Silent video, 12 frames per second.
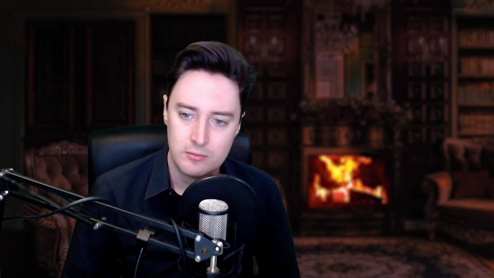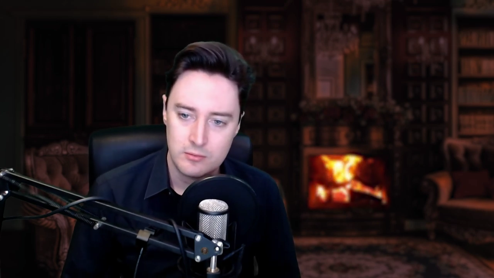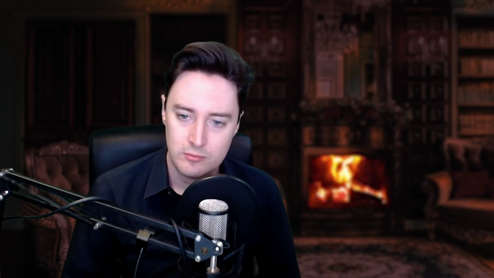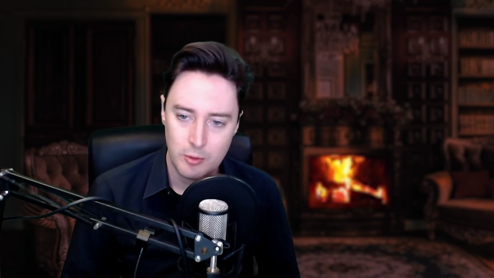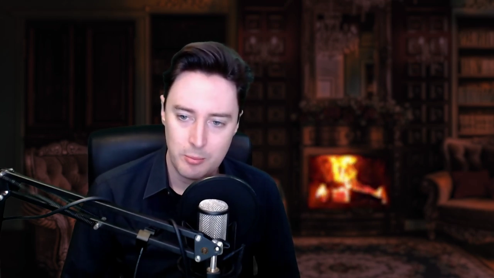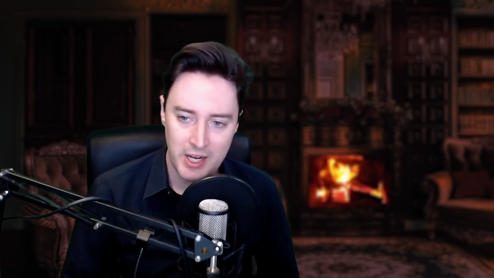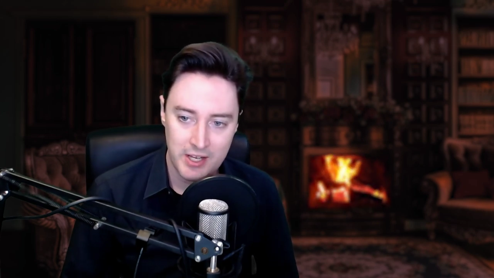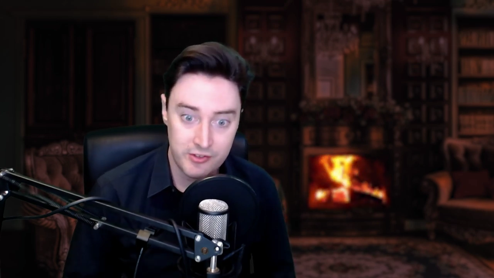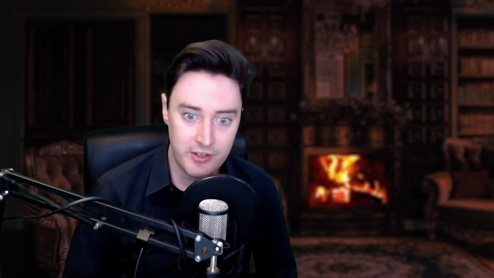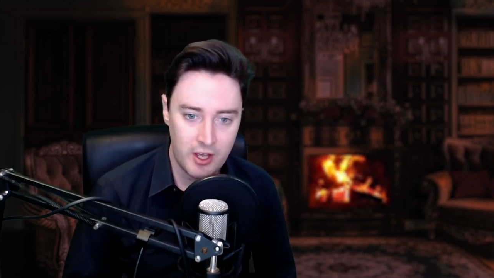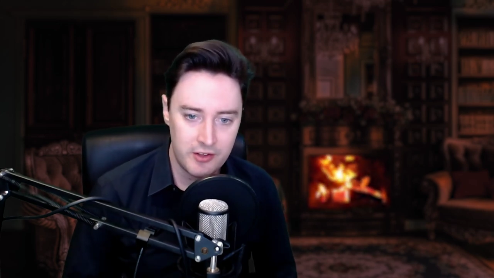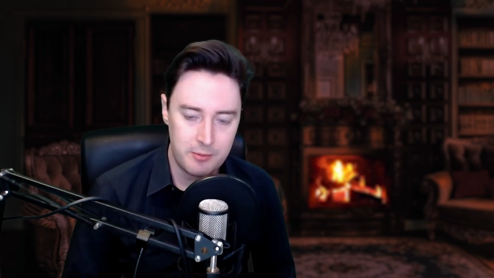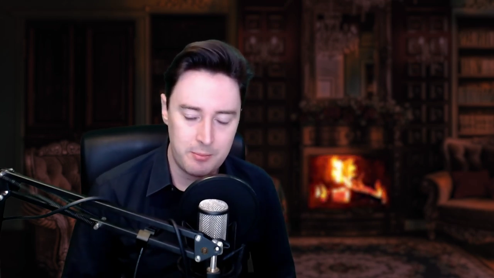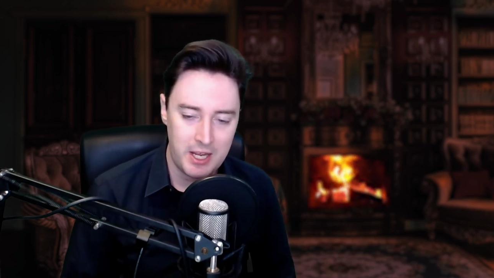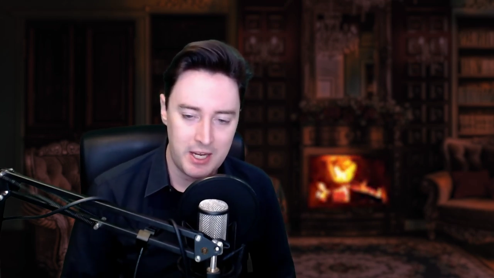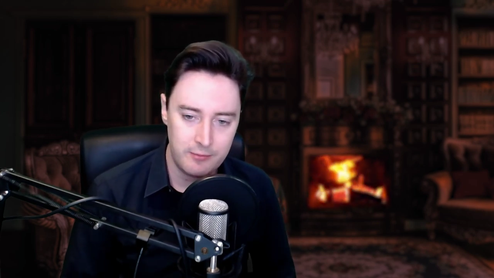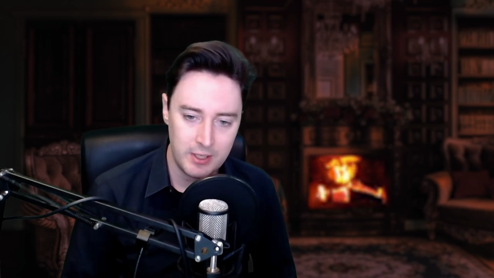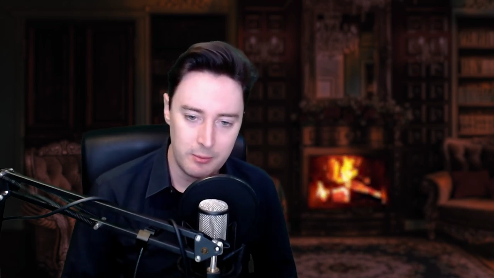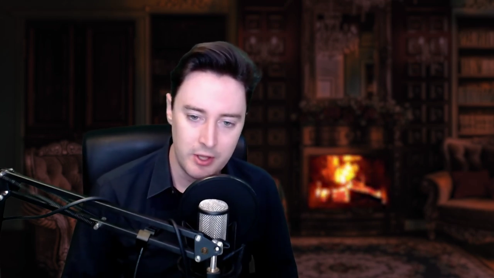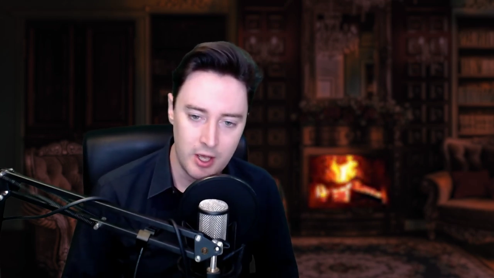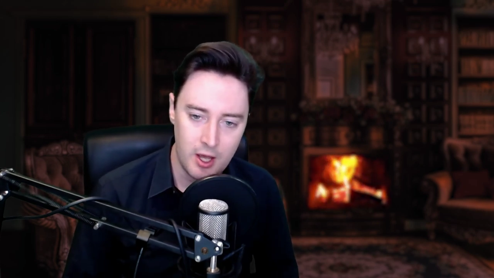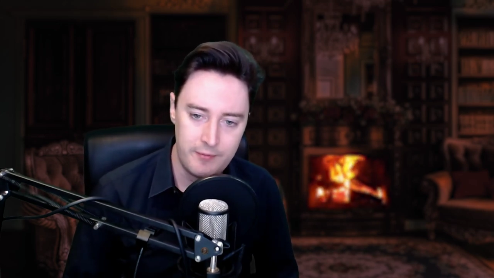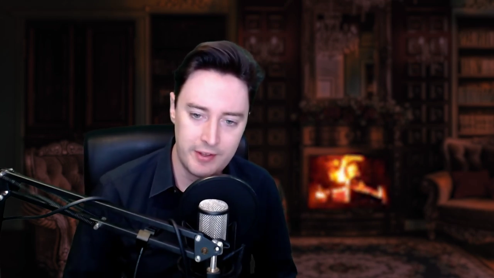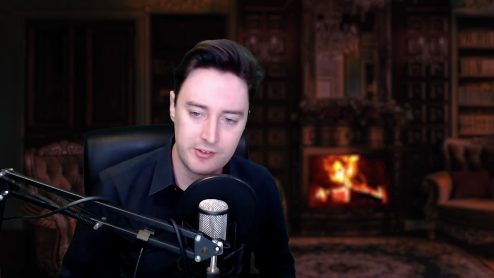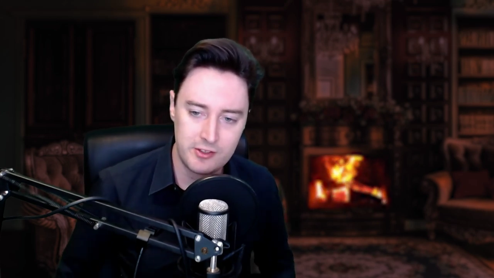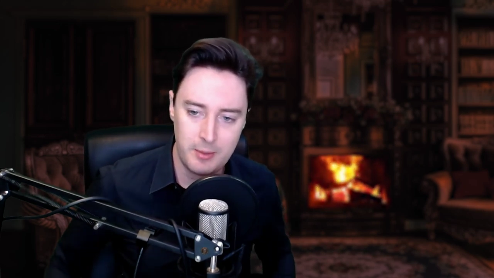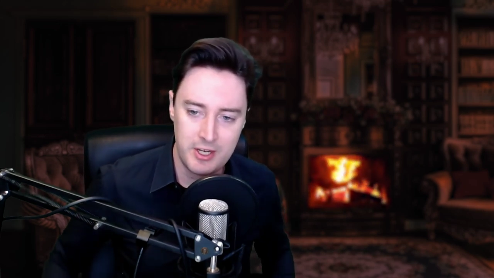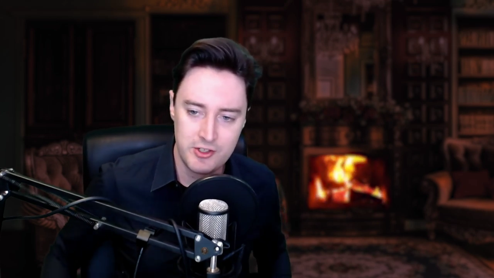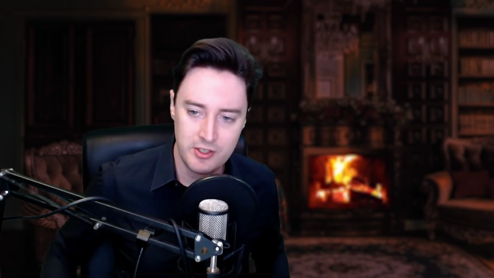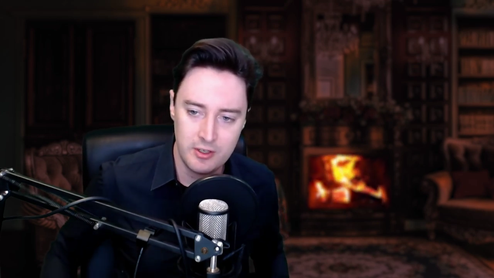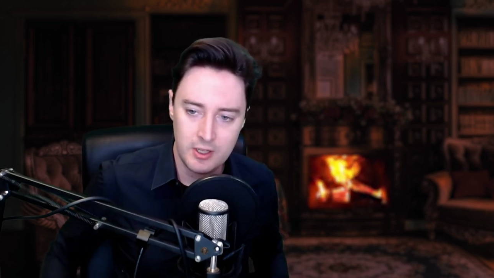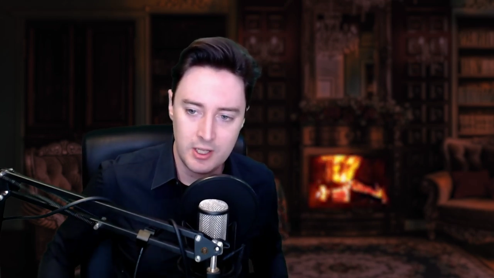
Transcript: Rebecca started painfully with a half-exclamation.